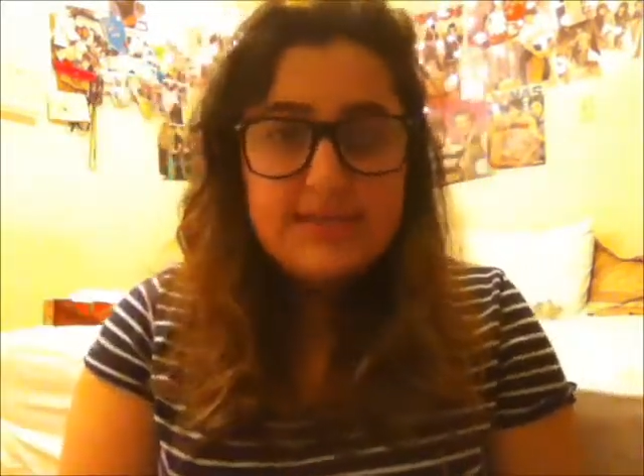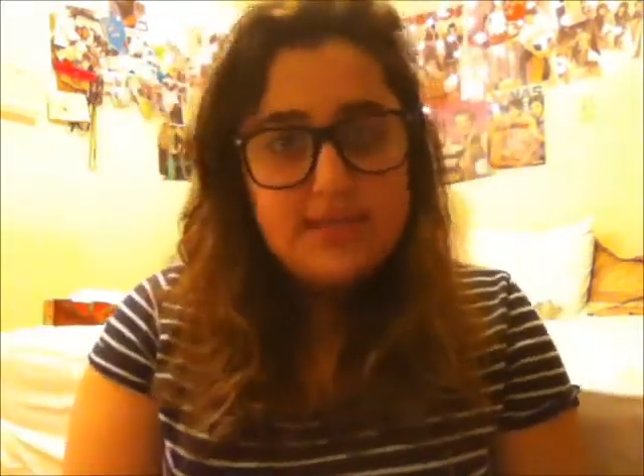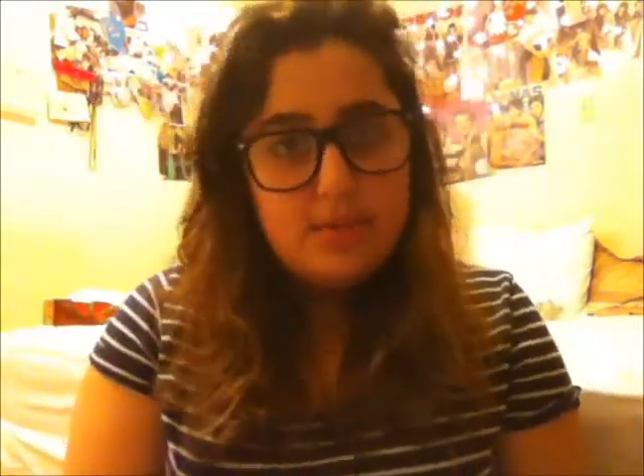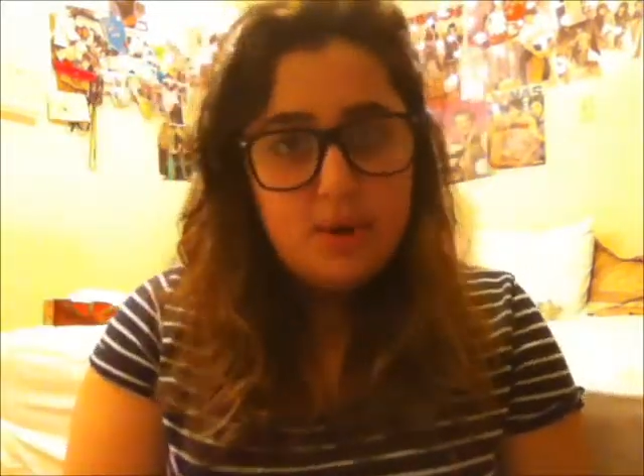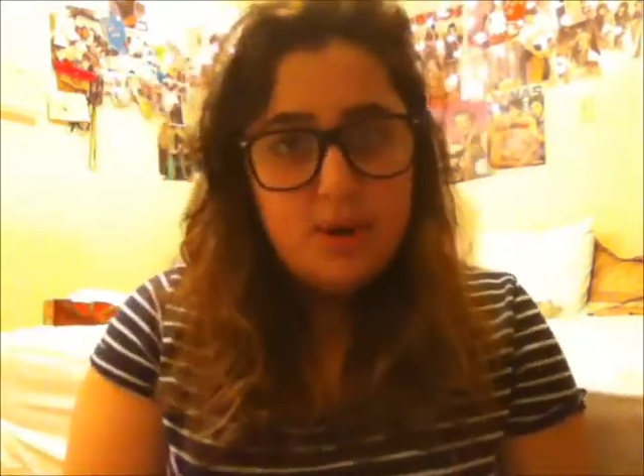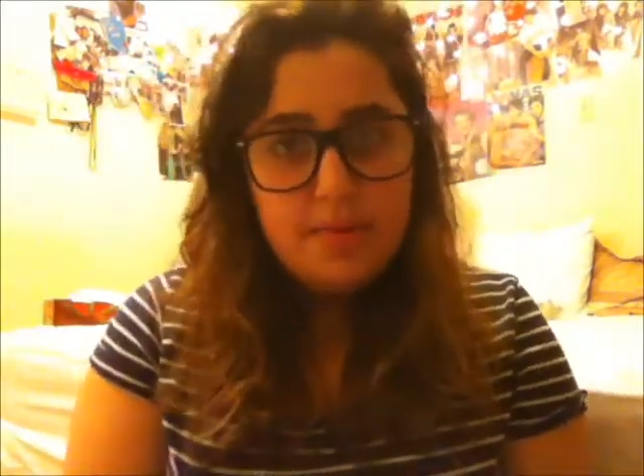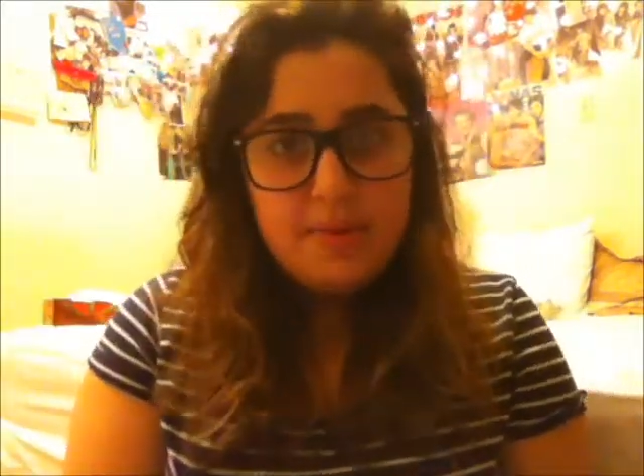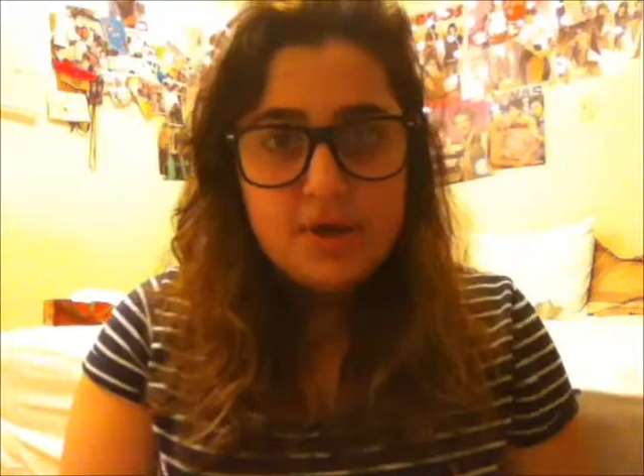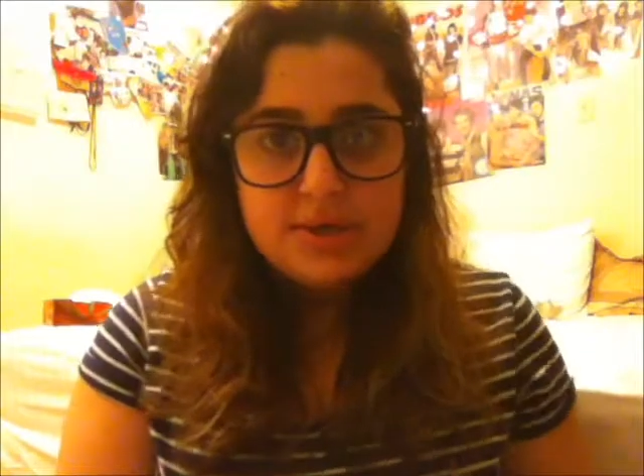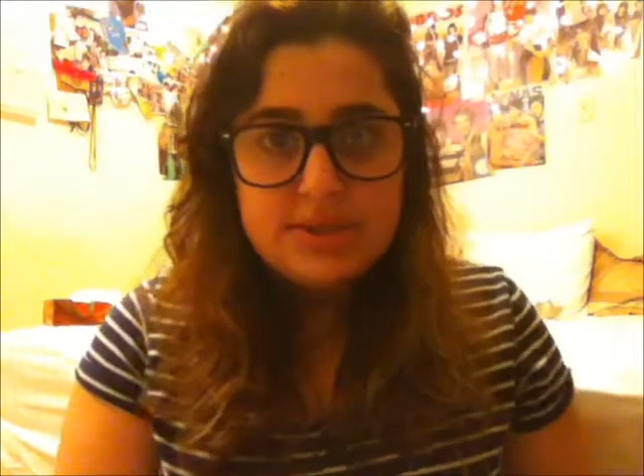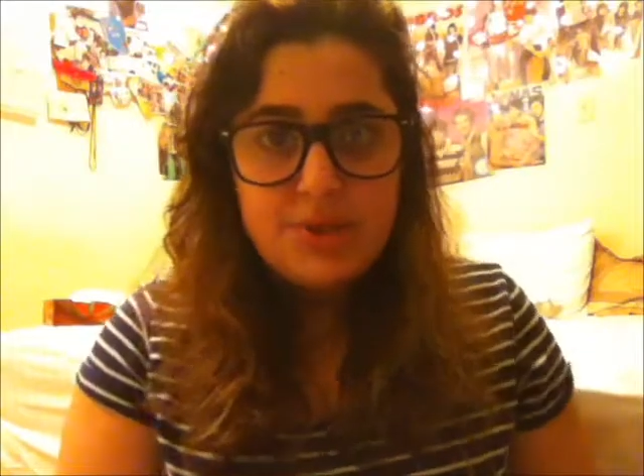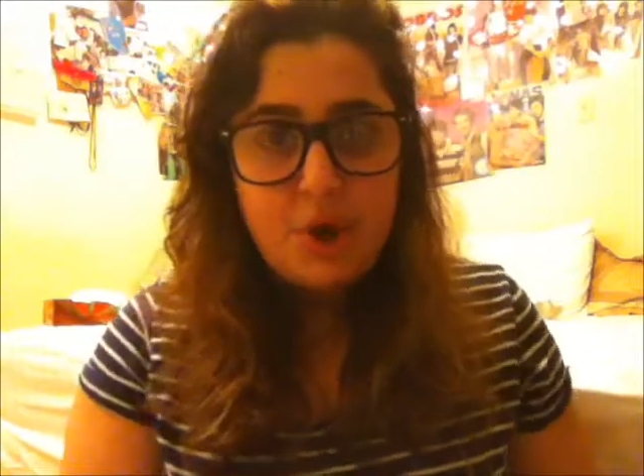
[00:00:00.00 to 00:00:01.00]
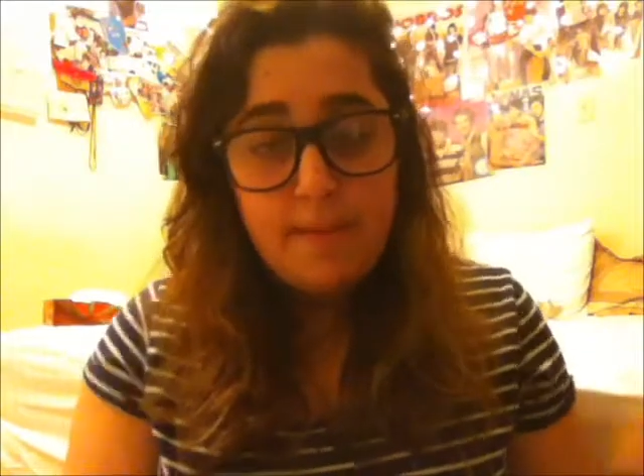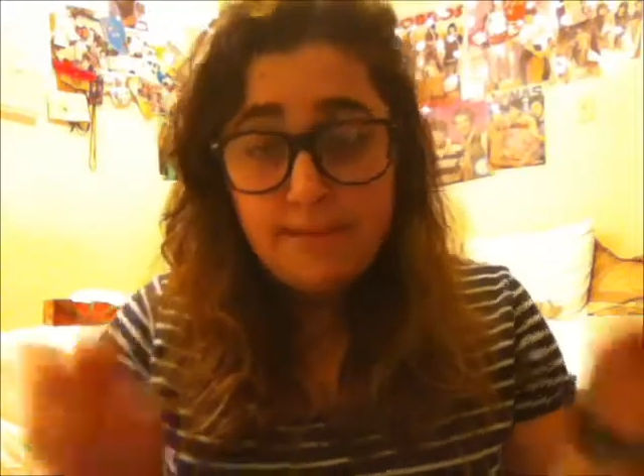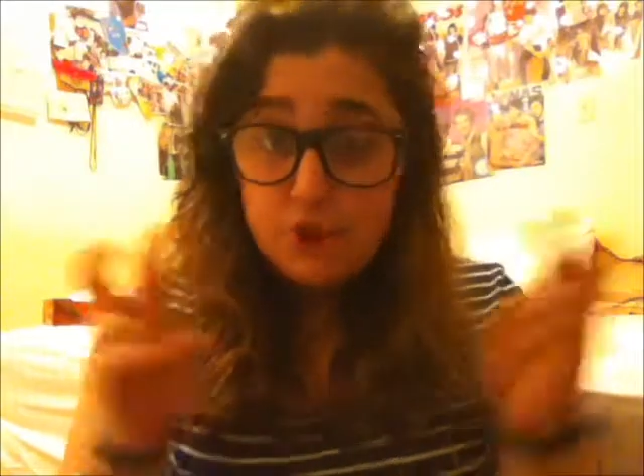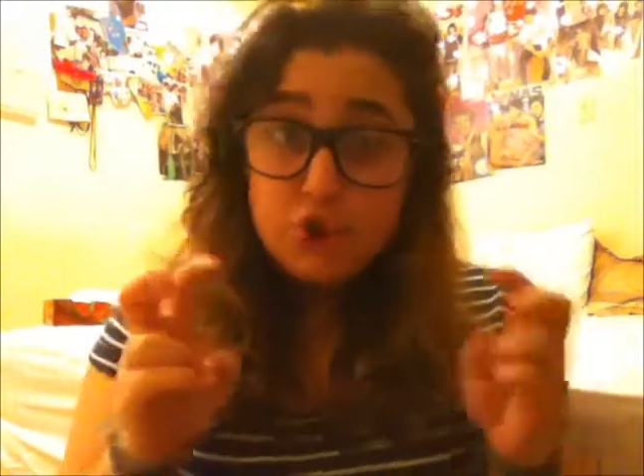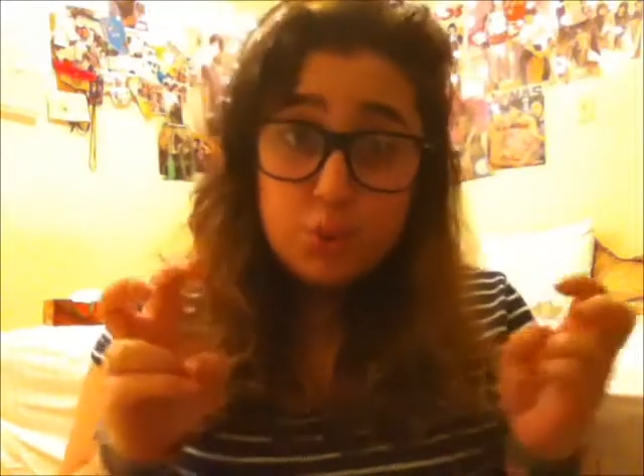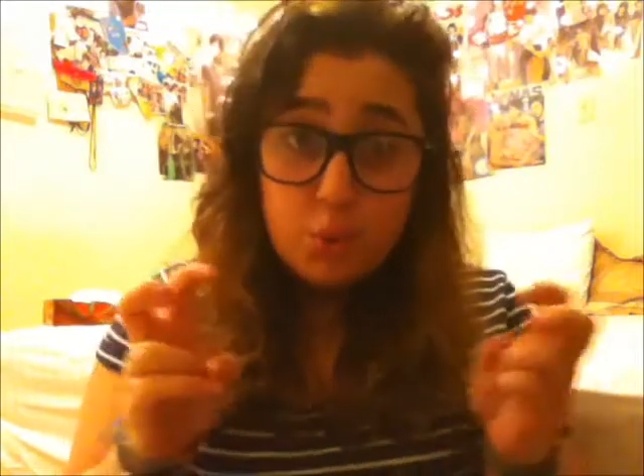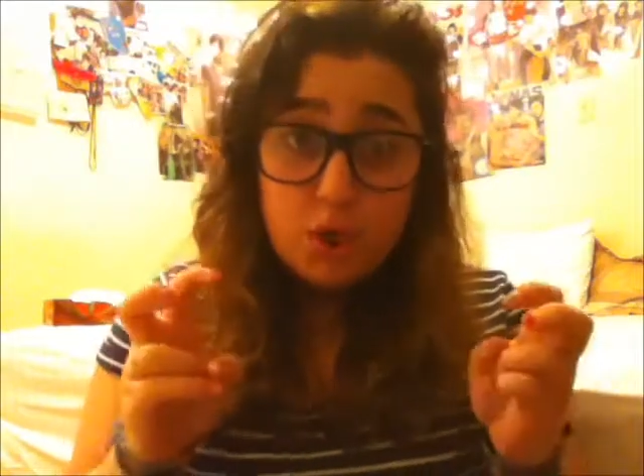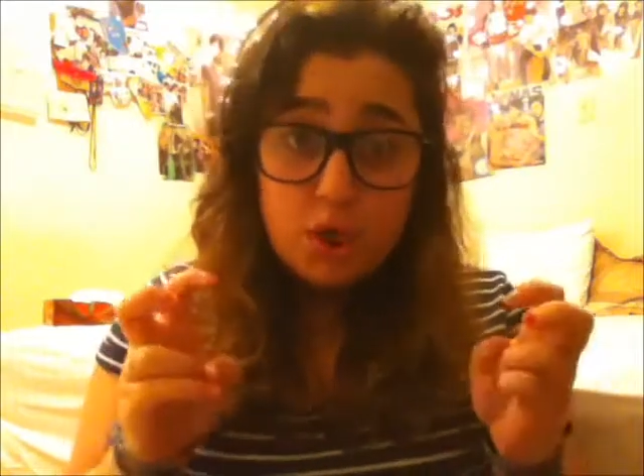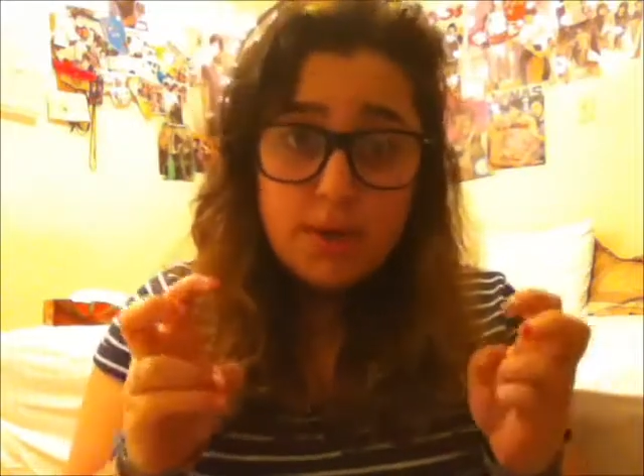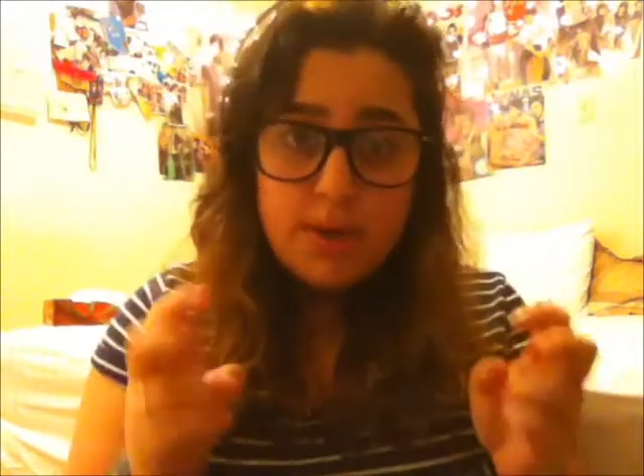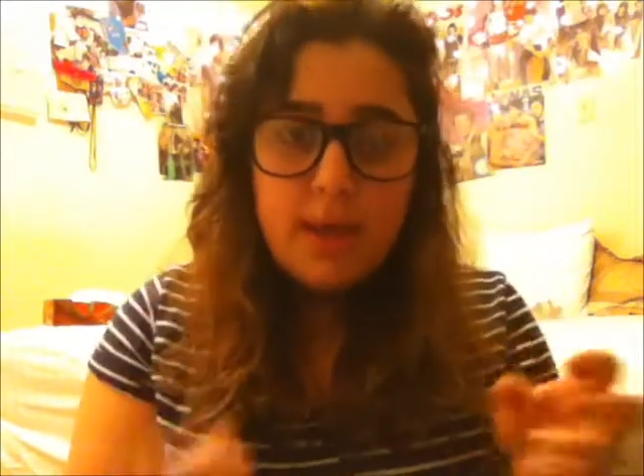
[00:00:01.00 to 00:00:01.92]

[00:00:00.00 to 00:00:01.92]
someone because they're mature